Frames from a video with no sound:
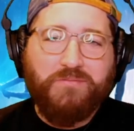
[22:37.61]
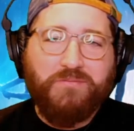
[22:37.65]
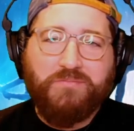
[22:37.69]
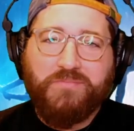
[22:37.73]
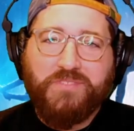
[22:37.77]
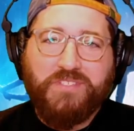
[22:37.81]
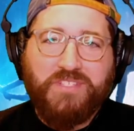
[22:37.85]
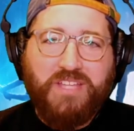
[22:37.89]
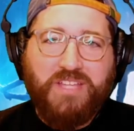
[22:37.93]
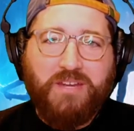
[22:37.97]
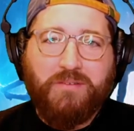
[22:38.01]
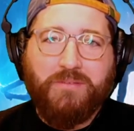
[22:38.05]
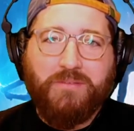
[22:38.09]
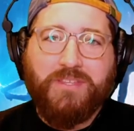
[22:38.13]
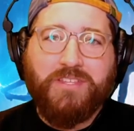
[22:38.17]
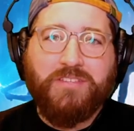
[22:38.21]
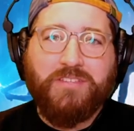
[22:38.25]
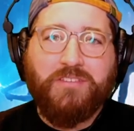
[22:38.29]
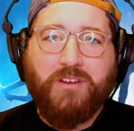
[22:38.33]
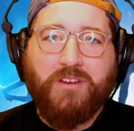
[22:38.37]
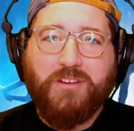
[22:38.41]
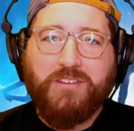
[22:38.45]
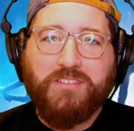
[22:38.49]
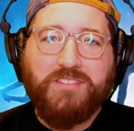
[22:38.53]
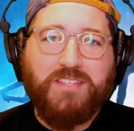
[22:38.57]
stayed with the
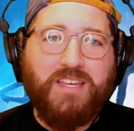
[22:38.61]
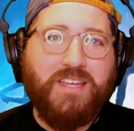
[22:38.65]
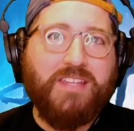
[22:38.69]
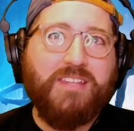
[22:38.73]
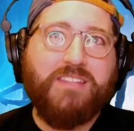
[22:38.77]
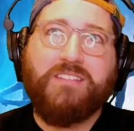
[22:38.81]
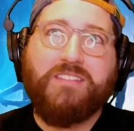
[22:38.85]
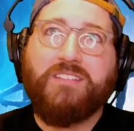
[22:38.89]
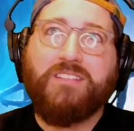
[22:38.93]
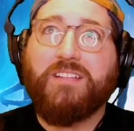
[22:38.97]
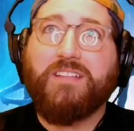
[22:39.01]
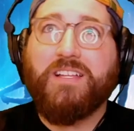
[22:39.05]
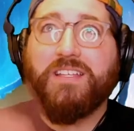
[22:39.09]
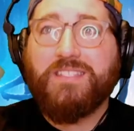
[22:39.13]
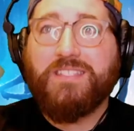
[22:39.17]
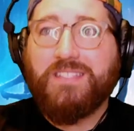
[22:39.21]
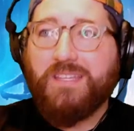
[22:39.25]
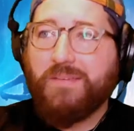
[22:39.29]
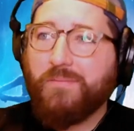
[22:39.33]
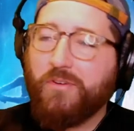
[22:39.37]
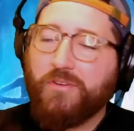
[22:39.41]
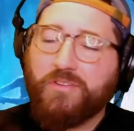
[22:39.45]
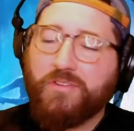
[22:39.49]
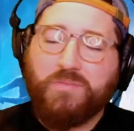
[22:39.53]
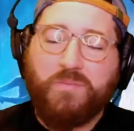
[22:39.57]
dark side. The
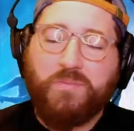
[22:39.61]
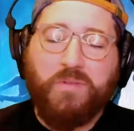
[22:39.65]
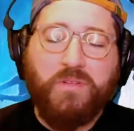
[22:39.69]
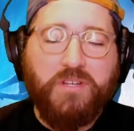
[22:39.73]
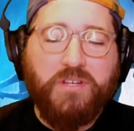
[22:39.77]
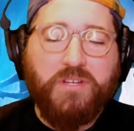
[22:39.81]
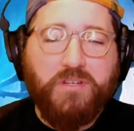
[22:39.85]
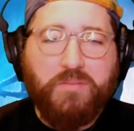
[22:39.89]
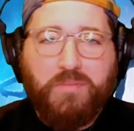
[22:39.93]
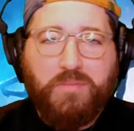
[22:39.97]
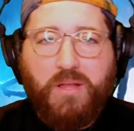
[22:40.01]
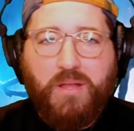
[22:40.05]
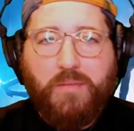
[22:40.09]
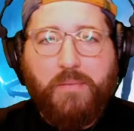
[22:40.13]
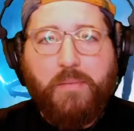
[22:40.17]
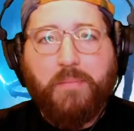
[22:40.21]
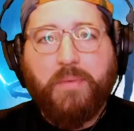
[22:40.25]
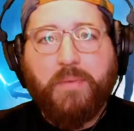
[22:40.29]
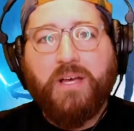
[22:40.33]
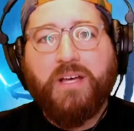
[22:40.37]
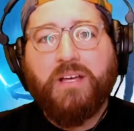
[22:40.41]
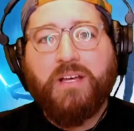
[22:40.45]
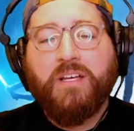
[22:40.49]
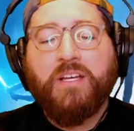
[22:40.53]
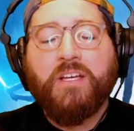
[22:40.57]
lightsaber exploded, blah, blah,
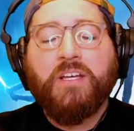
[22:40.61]
blah.